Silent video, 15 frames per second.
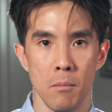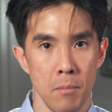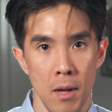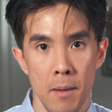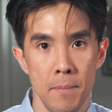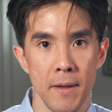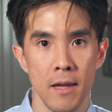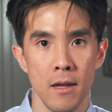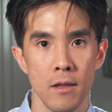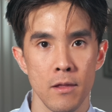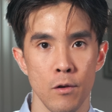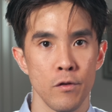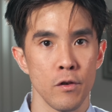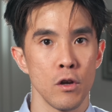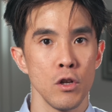Maybe.
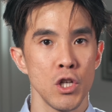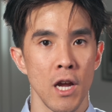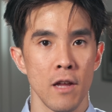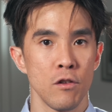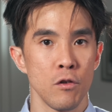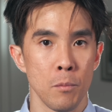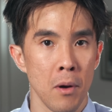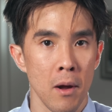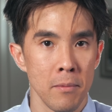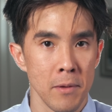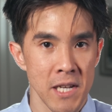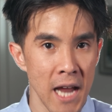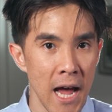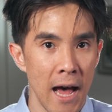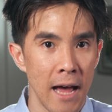There's a good chance you're
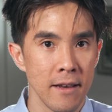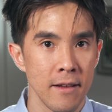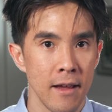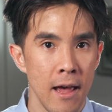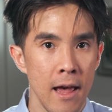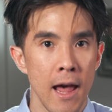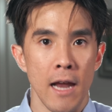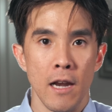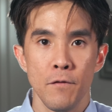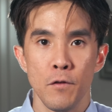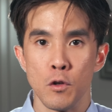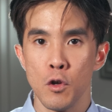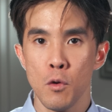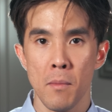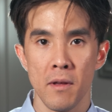probably not. And if
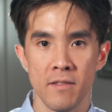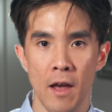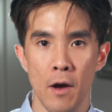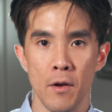you do miss